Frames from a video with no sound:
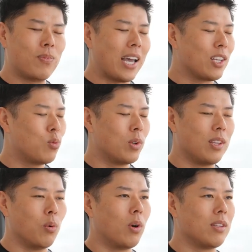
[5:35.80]
That's what
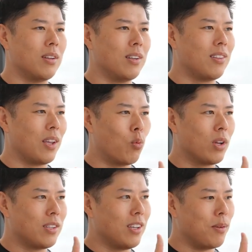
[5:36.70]
they wanted. They
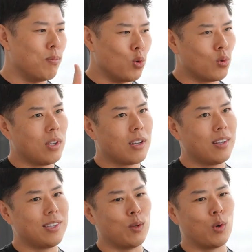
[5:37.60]
wanted
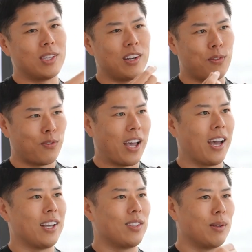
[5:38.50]
music. They wanted it
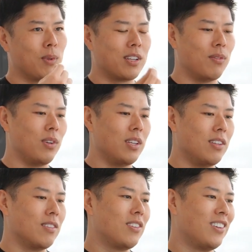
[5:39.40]
fast, something
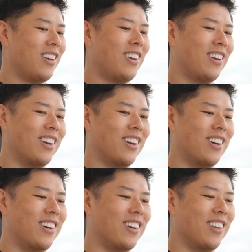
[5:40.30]
convenient.
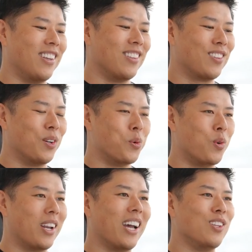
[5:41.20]
And so
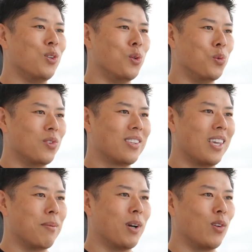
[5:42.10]
when iTunes
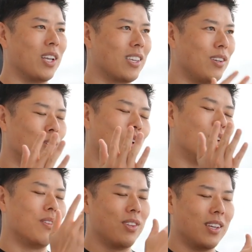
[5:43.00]
came out, it killed
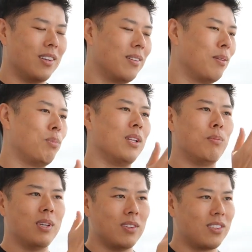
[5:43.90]
all of the
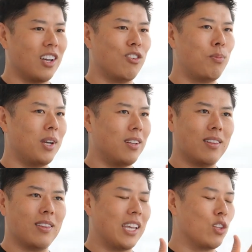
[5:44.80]
P2P stuff, but
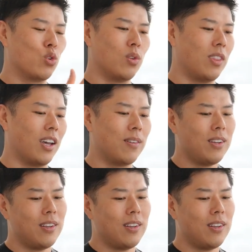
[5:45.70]
they understood that.